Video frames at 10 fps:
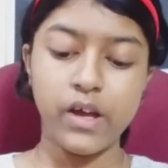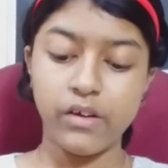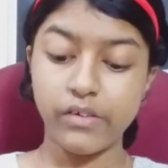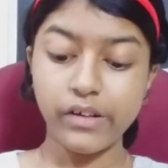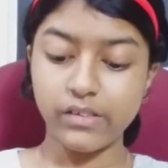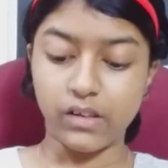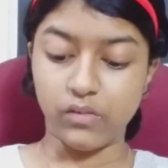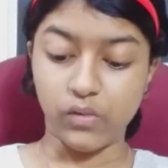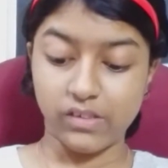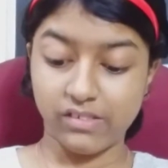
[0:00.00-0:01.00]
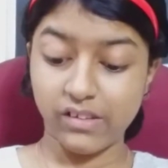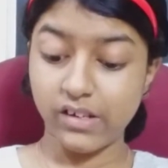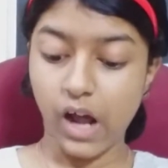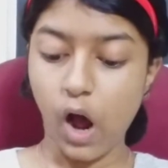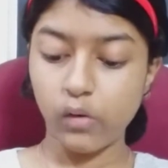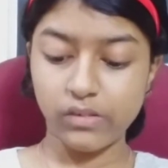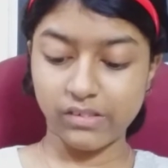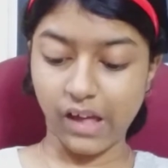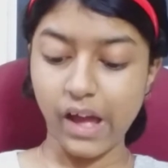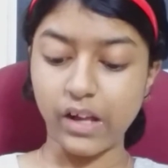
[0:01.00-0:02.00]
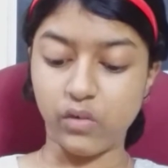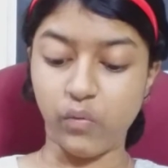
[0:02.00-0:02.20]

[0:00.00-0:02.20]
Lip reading: Ratan would sit outside